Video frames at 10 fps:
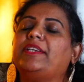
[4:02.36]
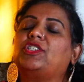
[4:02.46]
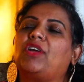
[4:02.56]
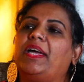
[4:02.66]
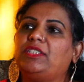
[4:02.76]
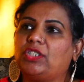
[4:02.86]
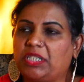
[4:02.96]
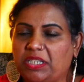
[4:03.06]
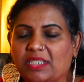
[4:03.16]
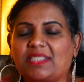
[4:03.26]
I try to
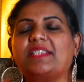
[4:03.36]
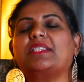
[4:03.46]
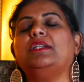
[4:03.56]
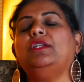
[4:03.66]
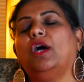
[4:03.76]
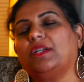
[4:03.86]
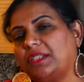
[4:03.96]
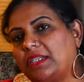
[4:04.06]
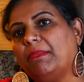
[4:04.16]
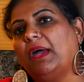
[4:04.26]
teach. There's a lot
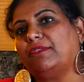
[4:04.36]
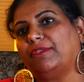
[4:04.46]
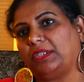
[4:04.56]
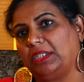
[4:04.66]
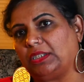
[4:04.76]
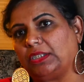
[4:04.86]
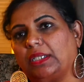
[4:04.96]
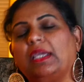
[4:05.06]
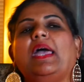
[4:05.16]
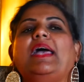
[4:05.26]
of demand for
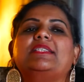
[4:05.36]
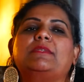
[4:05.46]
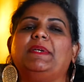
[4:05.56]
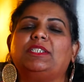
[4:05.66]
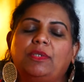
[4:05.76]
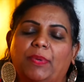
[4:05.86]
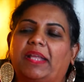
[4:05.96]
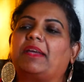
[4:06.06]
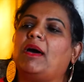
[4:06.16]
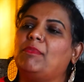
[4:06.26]
teaching, especially
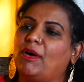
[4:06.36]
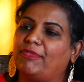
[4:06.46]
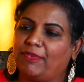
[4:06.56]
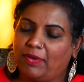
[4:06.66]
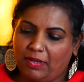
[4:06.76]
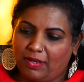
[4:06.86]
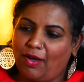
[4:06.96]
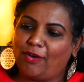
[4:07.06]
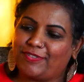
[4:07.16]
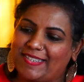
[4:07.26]
when I come
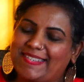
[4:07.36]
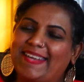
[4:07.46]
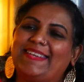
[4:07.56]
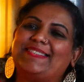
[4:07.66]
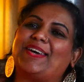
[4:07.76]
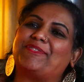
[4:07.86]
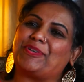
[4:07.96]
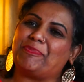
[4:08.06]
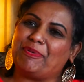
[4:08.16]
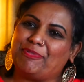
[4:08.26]
off the stage
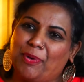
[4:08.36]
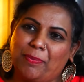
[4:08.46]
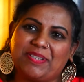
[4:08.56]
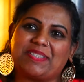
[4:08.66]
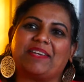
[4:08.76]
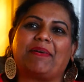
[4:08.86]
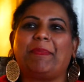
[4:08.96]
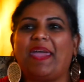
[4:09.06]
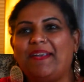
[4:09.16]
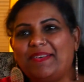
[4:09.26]
after a performance. There are
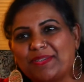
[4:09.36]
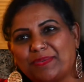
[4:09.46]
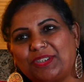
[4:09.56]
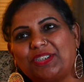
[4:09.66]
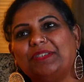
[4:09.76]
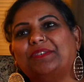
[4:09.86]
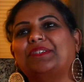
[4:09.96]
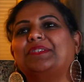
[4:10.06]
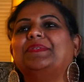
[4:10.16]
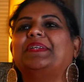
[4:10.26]
parents with
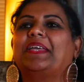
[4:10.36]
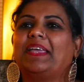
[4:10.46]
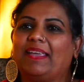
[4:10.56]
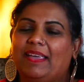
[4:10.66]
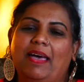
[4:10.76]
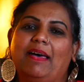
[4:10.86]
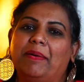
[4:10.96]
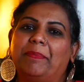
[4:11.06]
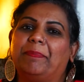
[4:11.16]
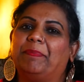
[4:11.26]
children,
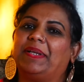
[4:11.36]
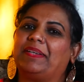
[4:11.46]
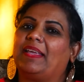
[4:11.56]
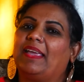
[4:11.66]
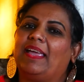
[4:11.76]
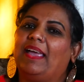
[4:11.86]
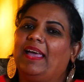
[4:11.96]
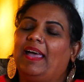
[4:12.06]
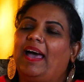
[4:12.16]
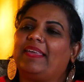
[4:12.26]
but
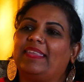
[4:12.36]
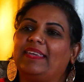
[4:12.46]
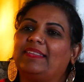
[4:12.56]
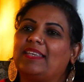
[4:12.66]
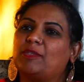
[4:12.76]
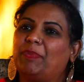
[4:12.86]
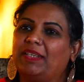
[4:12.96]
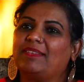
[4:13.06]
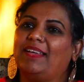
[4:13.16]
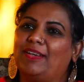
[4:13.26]
I think there's
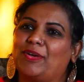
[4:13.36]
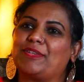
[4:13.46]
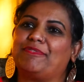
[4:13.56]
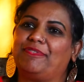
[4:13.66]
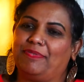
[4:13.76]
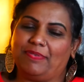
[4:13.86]
been a lot of.